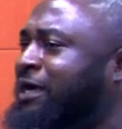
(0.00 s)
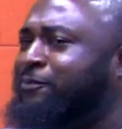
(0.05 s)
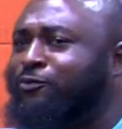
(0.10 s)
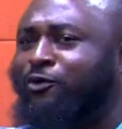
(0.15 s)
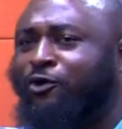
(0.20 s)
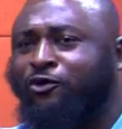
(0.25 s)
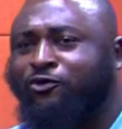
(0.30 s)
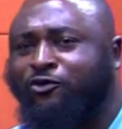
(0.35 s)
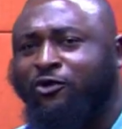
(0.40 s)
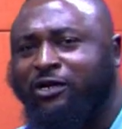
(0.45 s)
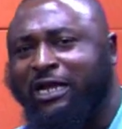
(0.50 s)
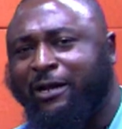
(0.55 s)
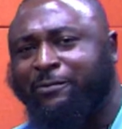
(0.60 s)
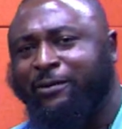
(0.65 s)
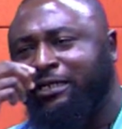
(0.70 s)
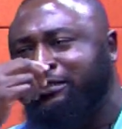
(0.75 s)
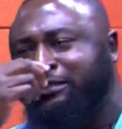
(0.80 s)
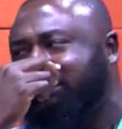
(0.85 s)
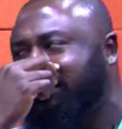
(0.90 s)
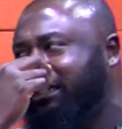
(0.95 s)
Morocco, the
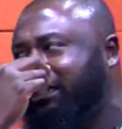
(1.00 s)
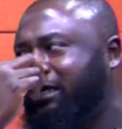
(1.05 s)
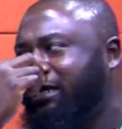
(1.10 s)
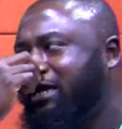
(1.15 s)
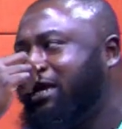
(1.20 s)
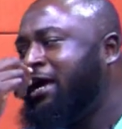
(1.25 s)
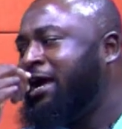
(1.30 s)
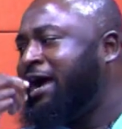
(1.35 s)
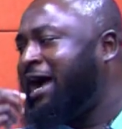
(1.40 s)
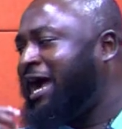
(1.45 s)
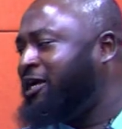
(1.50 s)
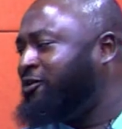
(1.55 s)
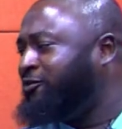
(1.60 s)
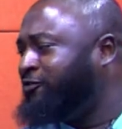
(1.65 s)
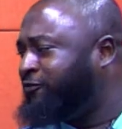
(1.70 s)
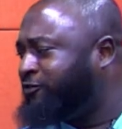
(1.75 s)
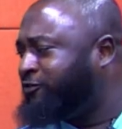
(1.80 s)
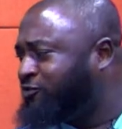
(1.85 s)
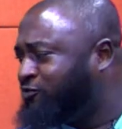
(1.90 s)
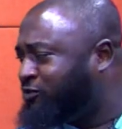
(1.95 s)
Abrante, I,
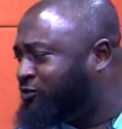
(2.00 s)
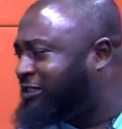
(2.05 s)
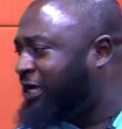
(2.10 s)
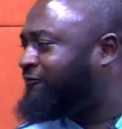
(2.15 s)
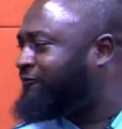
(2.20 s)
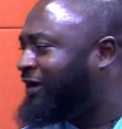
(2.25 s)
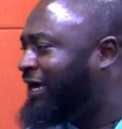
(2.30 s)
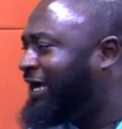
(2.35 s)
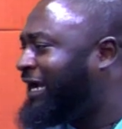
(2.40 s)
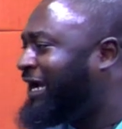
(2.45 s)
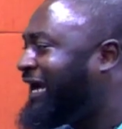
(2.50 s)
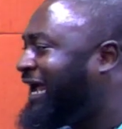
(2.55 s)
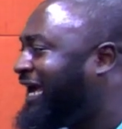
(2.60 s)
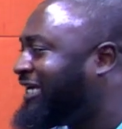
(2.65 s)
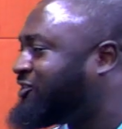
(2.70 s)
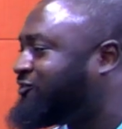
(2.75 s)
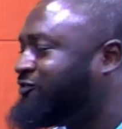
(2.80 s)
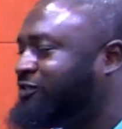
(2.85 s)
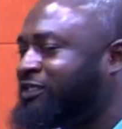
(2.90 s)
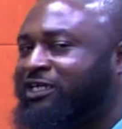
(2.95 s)
Youssef, and
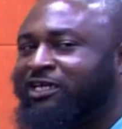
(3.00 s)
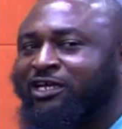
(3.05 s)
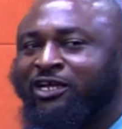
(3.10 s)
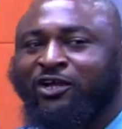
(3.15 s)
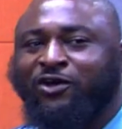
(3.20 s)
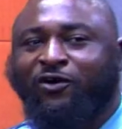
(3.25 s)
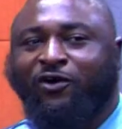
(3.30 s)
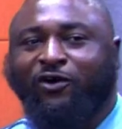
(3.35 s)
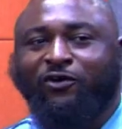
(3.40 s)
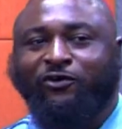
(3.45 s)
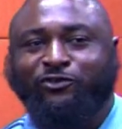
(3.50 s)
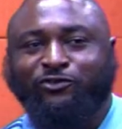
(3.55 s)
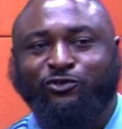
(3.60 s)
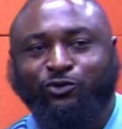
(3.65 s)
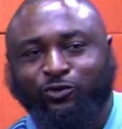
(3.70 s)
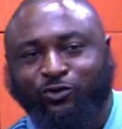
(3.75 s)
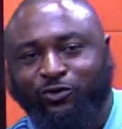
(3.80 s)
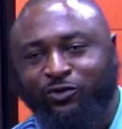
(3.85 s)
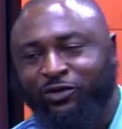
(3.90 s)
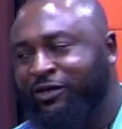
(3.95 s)
Nasri, on
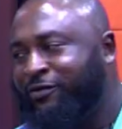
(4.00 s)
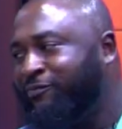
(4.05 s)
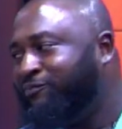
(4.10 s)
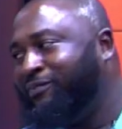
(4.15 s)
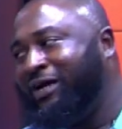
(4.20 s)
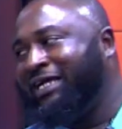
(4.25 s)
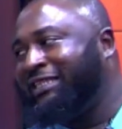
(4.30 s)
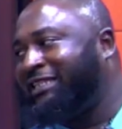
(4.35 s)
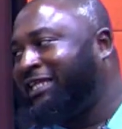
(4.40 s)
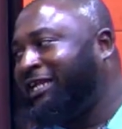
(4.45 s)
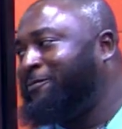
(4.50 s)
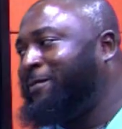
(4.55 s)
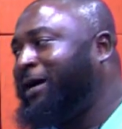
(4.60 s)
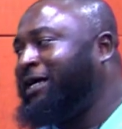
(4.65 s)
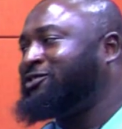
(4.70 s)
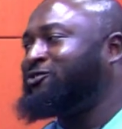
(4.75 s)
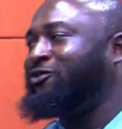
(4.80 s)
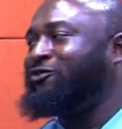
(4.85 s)
also, bad 3 months, on